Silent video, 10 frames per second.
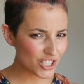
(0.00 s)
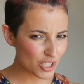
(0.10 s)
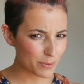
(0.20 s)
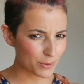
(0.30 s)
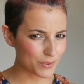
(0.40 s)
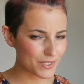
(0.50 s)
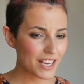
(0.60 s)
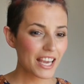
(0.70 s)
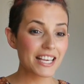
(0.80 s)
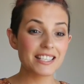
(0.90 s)

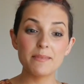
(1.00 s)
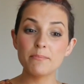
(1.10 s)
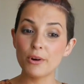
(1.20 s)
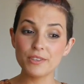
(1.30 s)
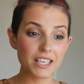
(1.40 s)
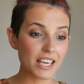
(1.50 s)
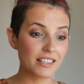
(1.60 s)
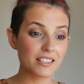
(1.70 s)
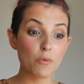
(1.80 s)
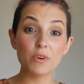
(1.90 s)
vegetables. He said most
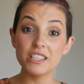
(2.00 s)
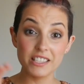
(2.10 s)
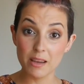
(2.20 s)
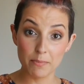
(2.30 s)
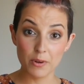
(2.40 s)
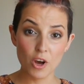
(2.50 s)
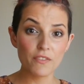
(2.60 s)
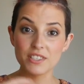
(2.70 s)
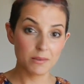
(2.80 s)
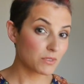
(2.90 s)
kids with dip,
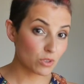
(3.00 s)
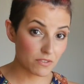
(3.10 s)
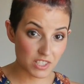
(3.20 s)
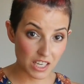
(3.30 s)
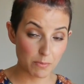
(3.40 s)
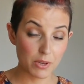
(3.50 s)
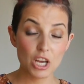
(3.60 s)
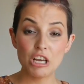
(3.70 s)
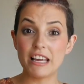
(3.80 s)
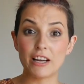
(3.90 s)
of some sort of dip,
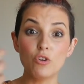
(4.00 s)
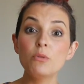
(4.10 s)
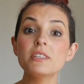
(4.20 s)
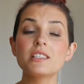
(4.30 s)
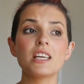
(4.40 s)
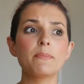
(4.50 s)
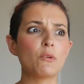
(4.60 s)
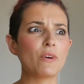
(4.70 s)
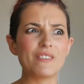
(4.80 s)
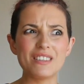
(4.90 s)
like a hummus dip
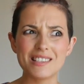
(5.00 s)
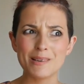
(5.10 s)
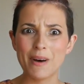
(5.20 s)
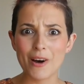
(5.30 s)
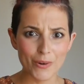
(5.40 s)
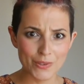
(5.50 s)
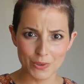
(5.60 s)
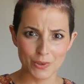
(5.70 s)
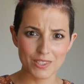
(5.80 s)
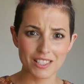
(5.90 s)
or even tomato
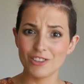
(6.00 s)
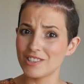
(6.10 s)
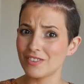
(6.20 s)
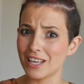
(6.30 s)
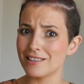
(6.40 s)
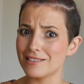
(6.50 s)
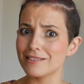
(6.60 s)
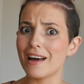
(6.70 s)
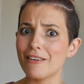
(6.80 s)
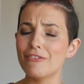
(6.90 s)
sauce. Lots of kids
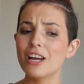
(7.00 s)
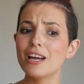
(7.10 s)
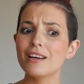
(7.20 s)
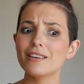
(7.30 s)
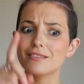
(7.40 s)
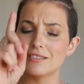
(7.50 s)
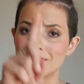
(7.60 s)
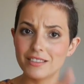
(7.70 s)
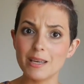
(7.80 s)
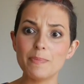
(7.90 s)
love
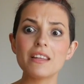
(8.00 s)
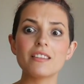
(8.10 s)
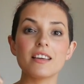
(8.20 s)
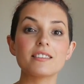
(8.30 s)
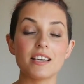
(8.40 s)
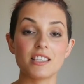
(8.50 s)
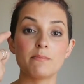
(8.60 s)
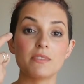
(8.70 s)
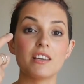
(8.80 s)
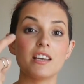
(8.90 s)
dipping things
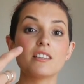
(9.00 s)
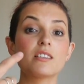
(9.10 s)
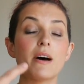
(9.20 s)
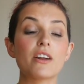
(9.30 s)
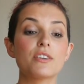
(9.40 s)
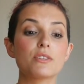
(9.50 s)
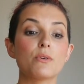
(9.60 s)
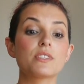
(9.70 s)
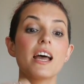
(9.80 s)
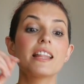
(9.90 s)
into tomato
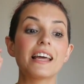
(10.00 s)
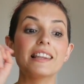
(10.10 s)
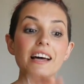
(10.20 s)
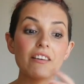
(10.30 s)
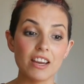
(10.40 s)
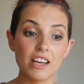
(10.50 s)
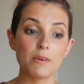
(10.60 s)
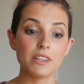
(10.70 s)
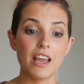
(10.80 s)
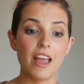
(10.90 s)
sauce. They love
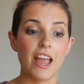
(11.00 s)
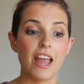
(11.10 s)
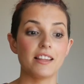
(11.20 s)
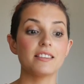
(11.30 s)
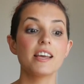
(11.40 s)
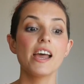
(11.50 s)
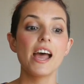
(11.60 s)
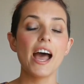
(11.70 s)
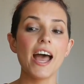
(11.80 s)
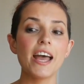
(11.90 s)
eating with their hands.
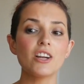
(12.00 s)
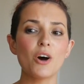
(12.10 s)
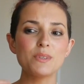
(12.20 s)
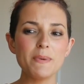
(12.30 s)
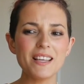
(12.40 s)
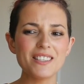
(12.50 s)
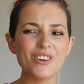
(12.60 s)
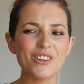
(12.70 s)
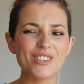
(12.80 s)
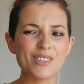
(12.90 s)
And I was a bit
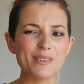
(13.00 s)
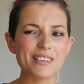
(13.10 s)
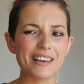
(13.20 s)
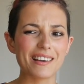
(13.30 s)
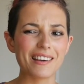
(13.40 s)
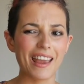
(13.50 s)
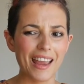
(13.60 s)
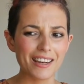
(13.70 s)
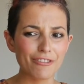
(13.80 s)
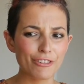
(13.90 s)
concerned because I was like,
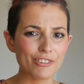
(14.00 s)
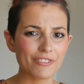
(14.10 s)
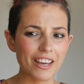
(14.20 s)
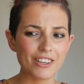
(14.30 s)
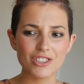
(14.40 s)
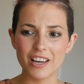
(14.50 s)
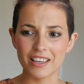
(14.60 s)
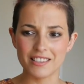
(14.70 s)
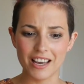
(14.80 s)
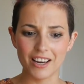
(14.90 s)
canned fruit and veg,
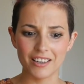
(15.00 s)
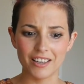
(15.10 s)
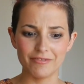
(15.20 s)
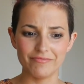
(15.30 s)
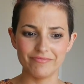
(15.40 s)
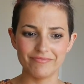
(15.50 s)
like, is that gonna,